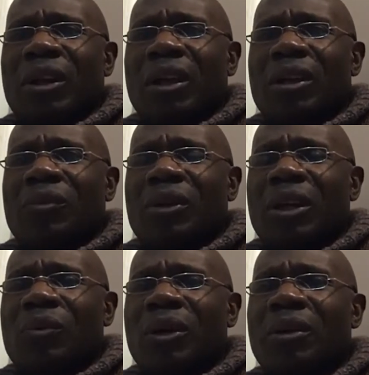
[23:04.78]
what I what
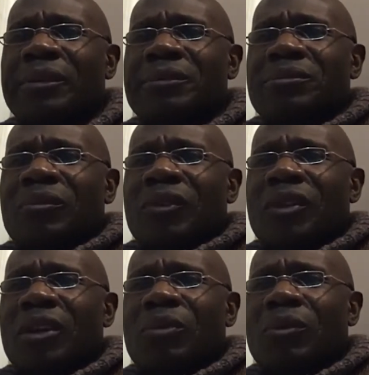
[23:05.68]
I will.
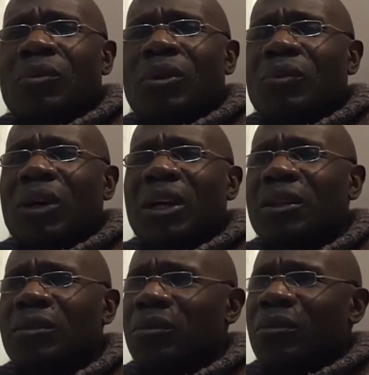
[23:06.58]
Saying, well, what, why
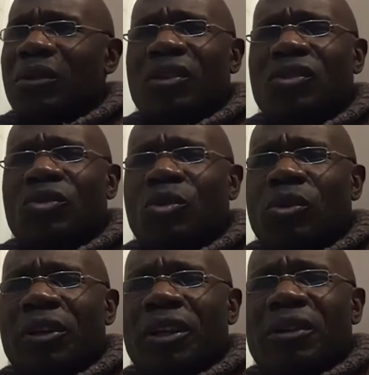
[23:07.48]
didn't this
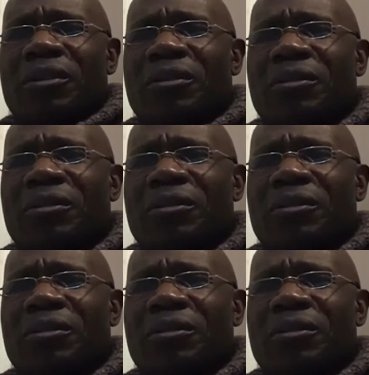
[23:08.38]
story